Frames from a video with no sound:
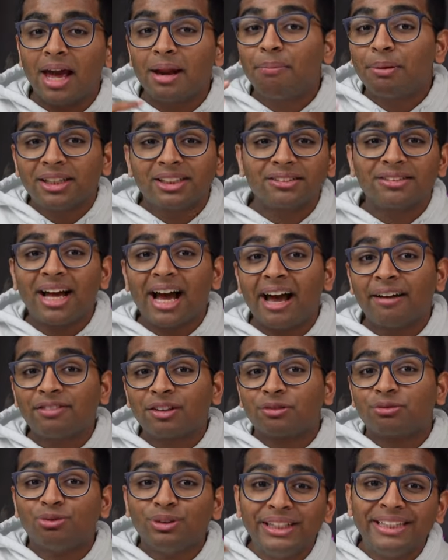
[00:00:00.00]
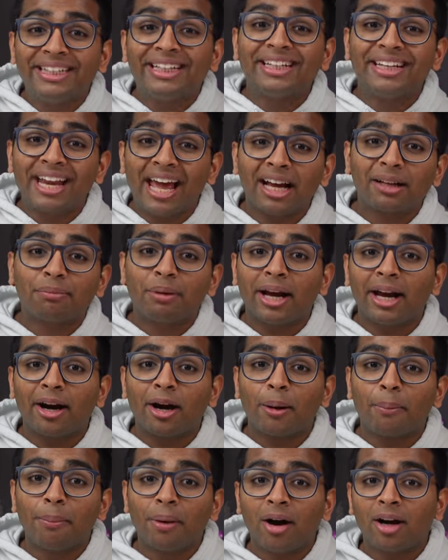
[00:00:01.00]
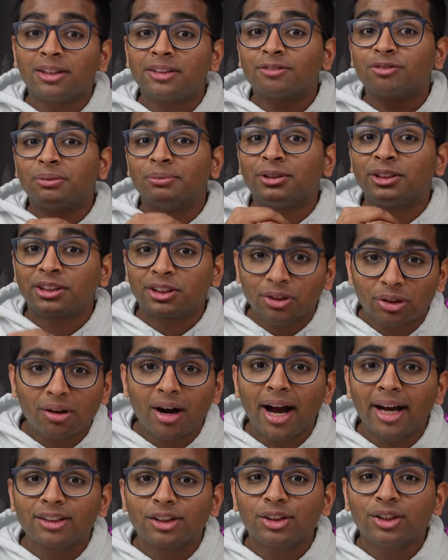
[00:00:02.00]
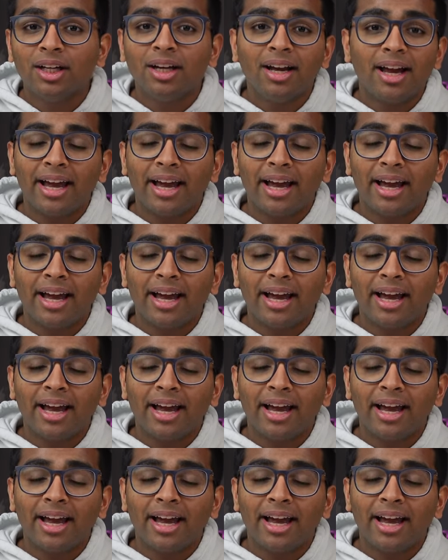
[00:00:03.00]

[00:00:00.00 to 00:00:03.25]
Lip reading: And because of that, I have to reconnect my AirPods from scratch,